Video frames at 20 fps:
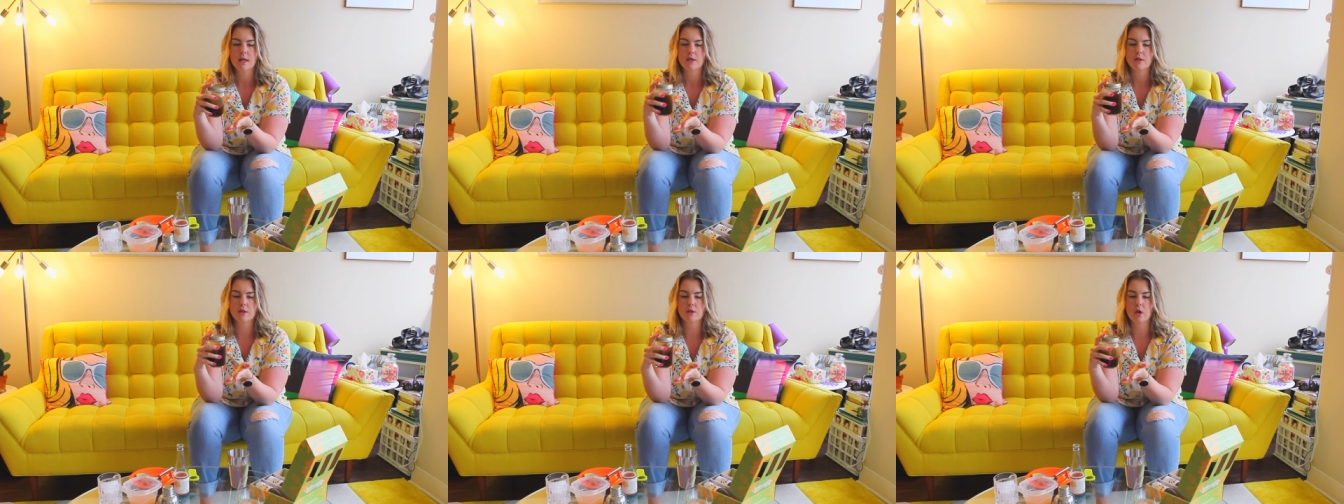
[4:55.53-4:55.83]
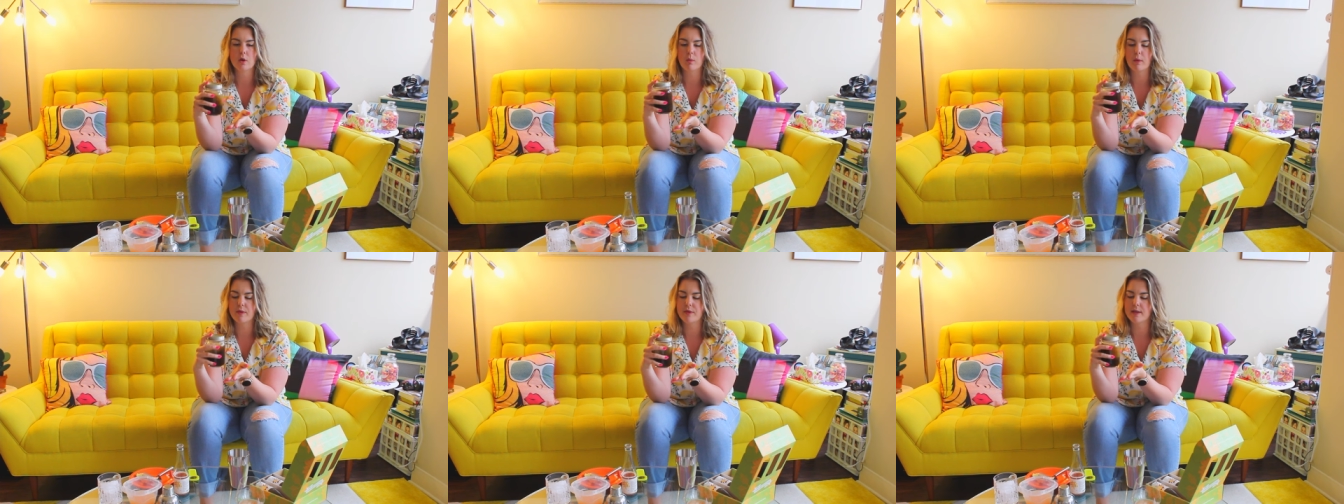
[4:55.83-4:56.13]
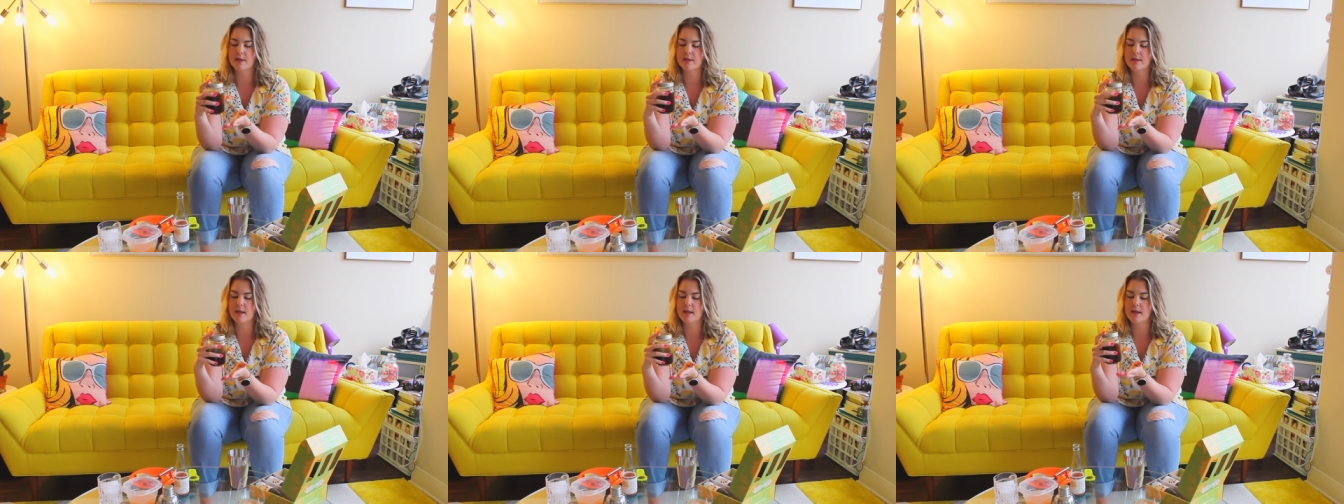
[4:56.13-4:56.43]
So what
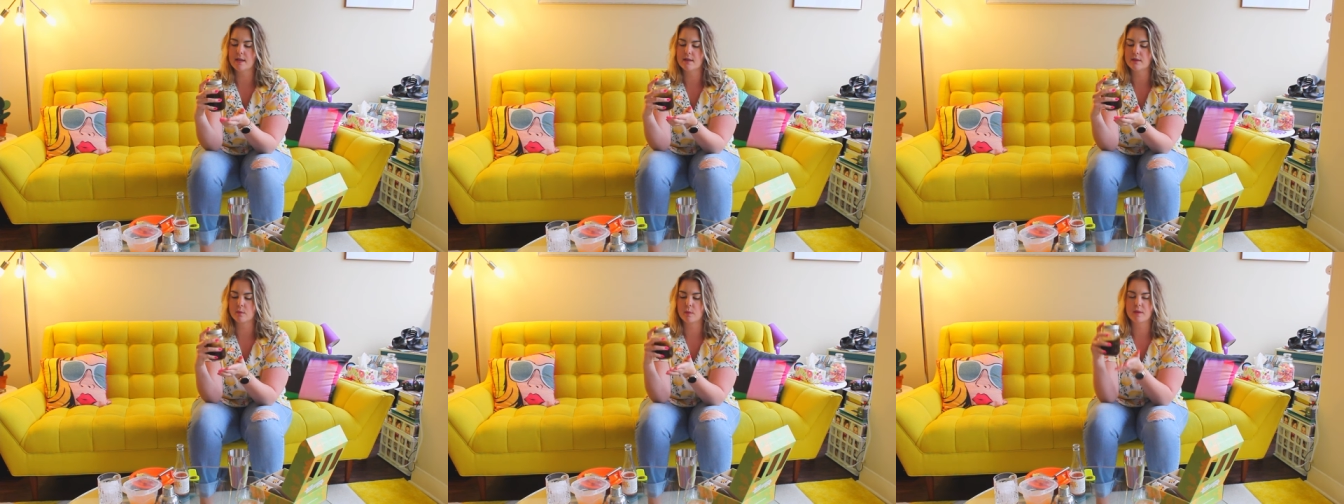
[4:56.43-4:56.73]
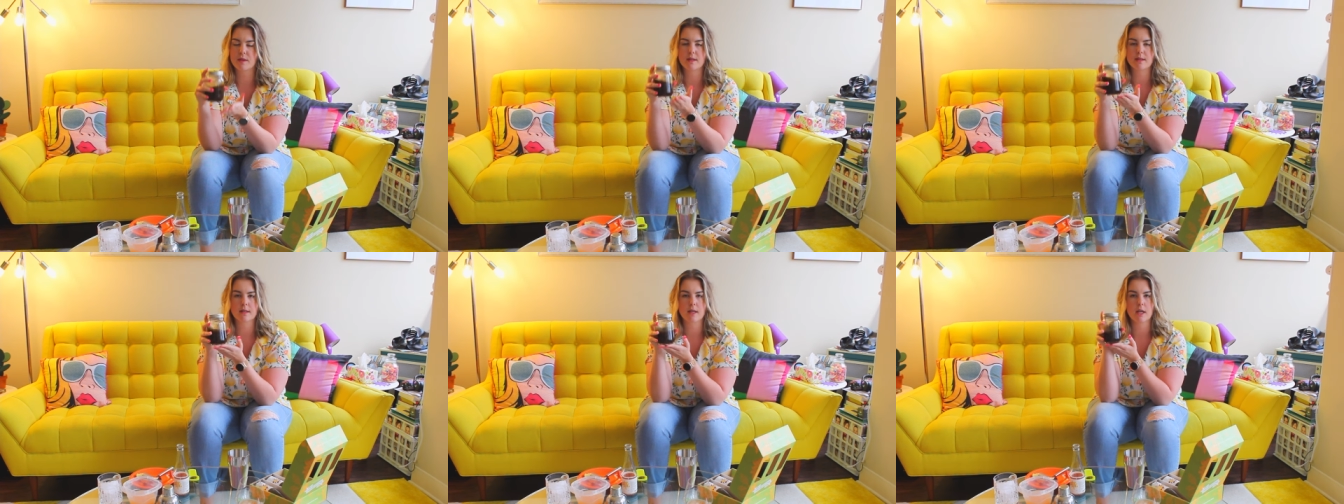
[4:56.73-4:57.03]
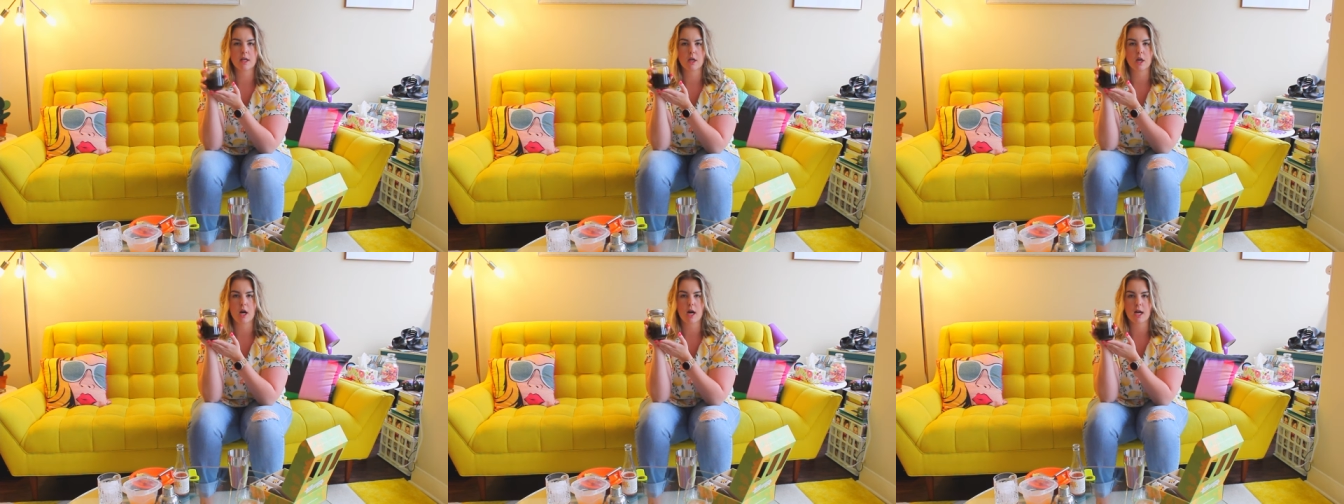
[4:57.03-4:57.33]
this
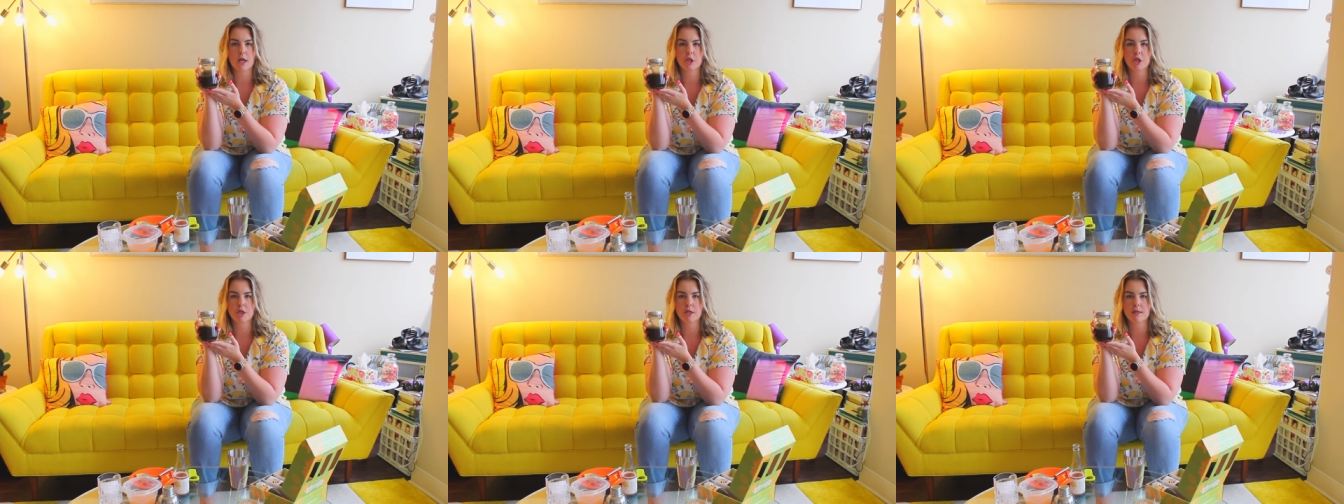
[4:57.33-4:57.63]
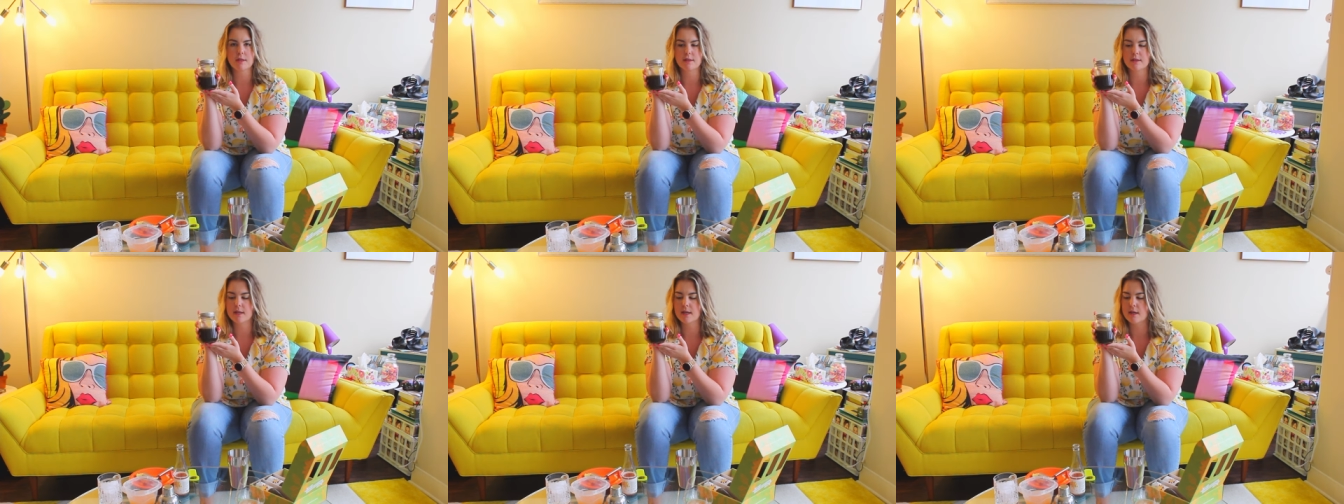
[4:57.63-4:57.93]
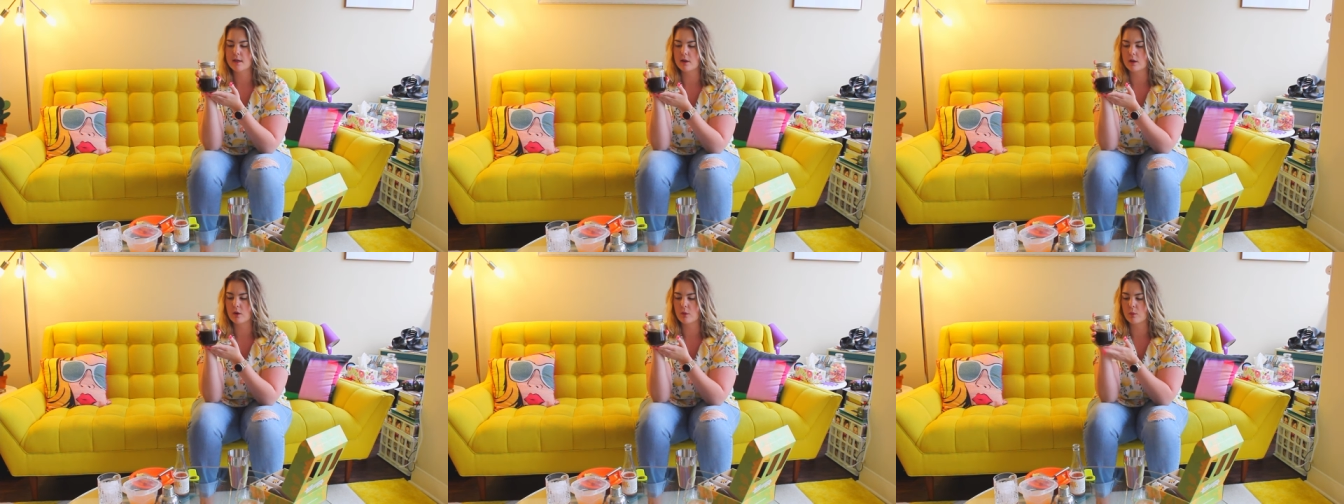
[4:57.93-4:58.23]
concoction is
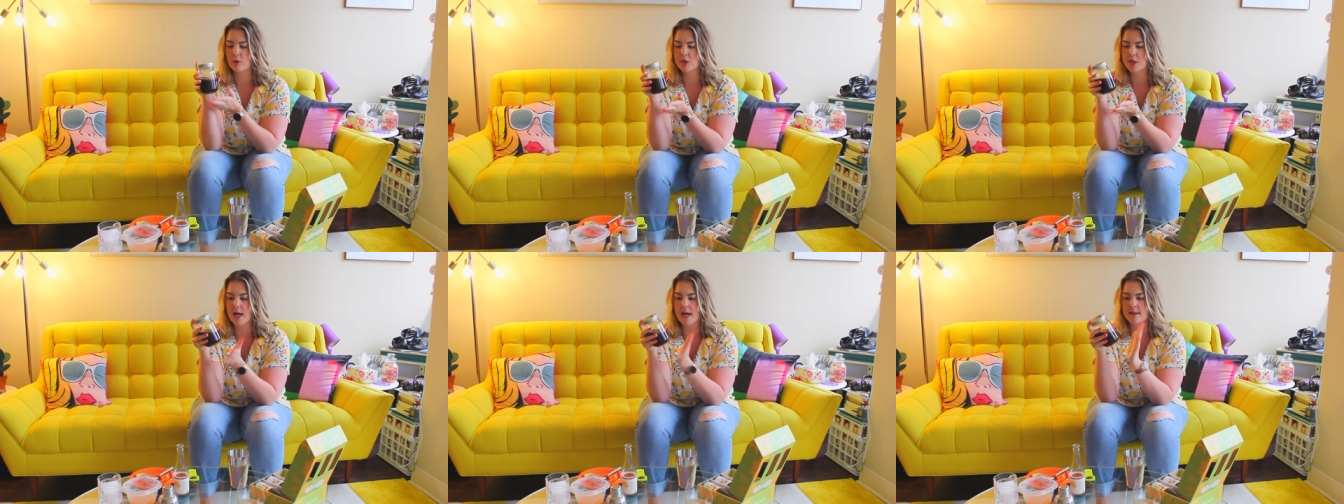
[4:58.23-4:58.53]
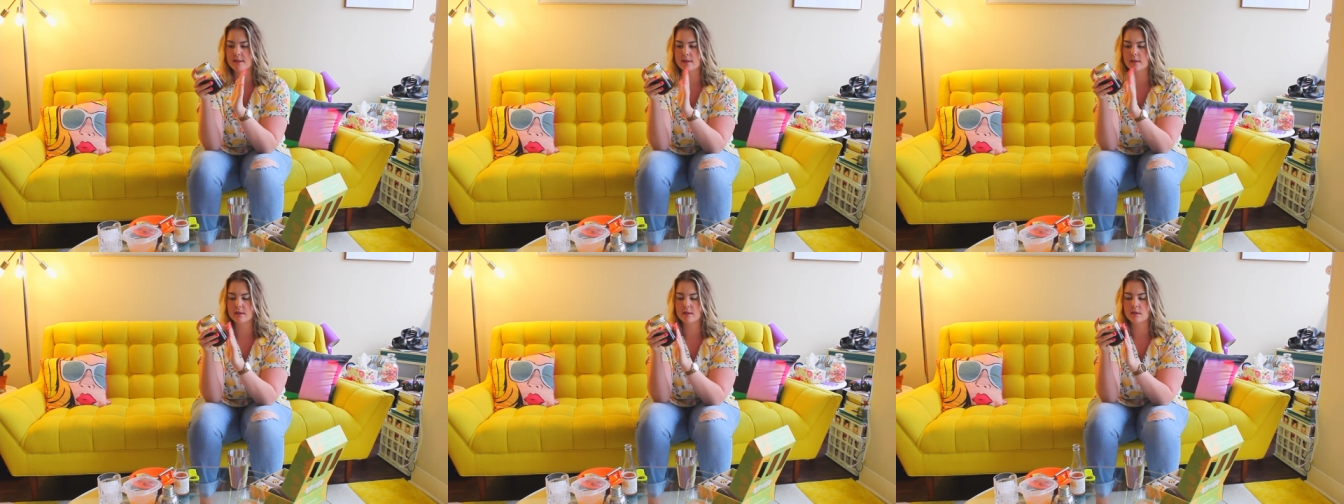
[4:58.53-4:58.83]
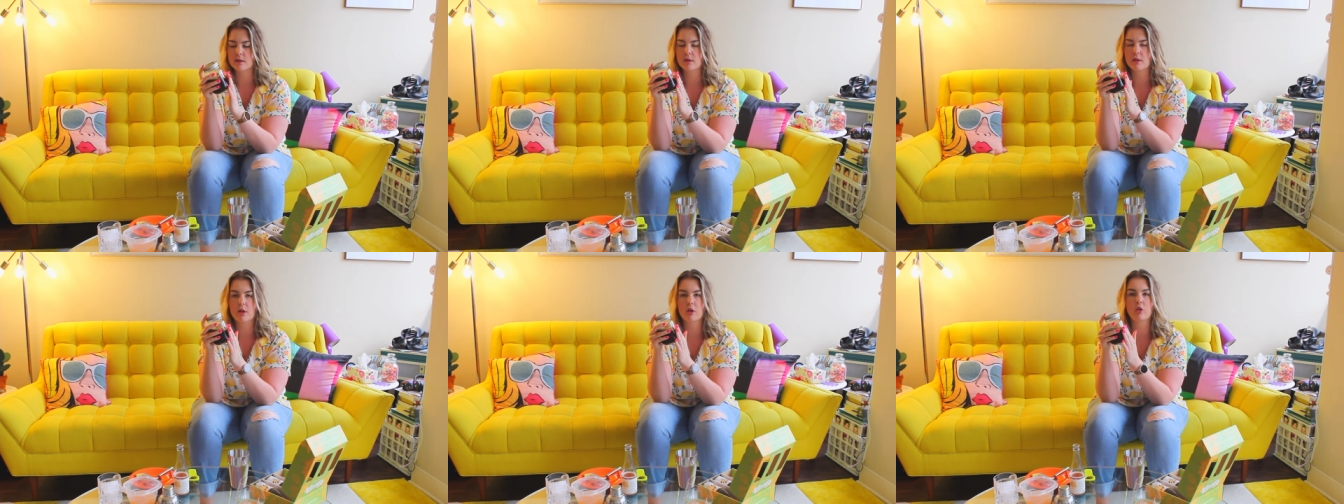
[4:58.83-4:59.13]
here, which has
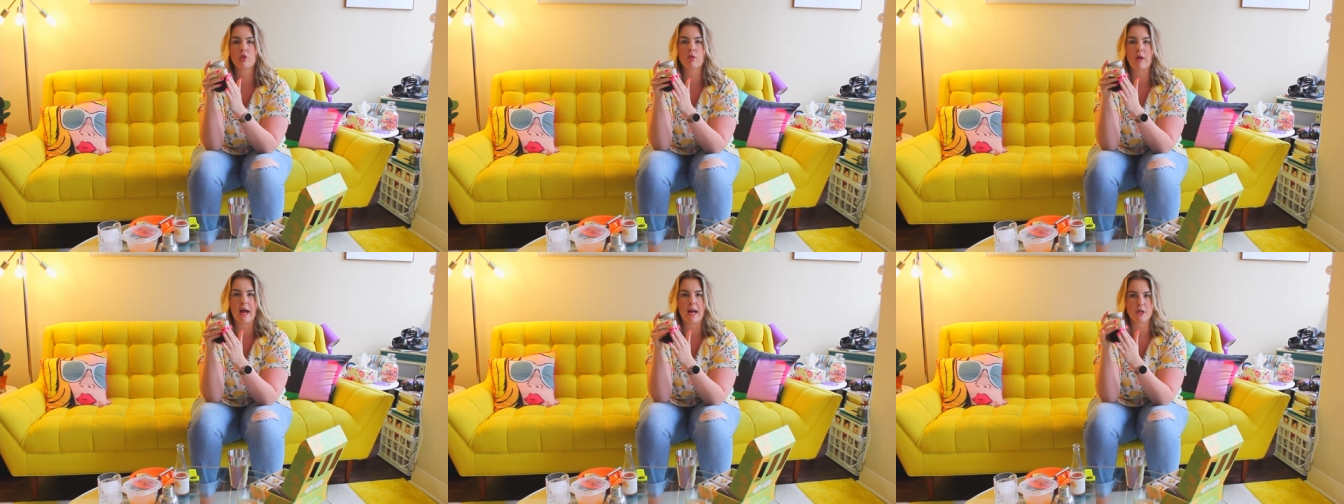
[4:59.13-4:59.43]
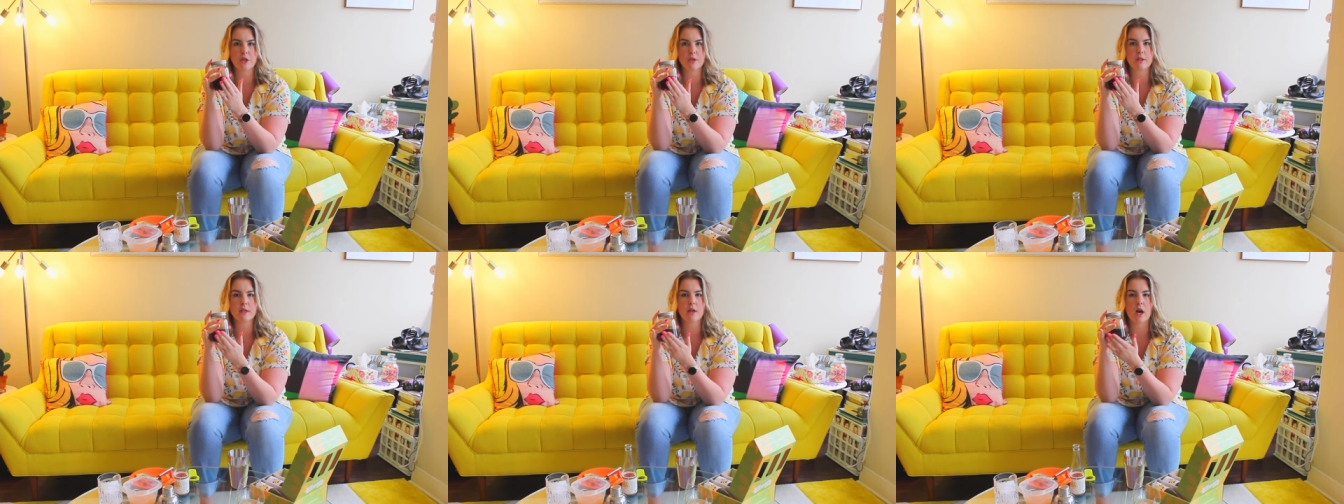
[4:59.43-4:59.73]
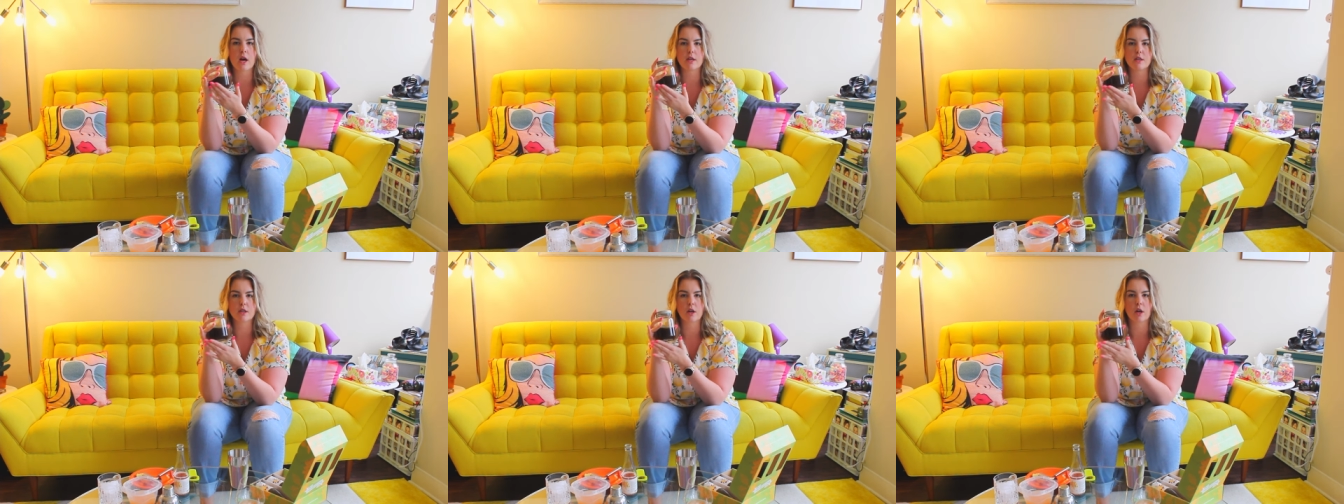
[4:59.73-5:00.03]
gradually gotten